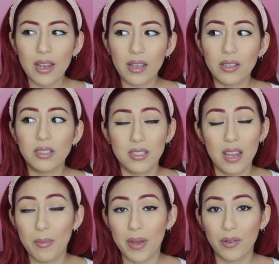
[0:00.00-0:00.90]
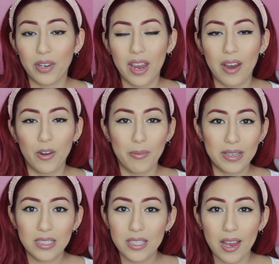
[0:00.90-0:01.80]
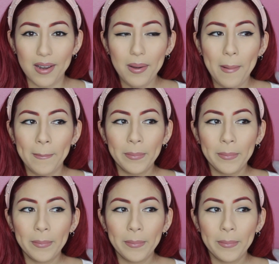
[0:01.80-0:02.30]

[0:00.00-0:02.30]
and take better care of my skin,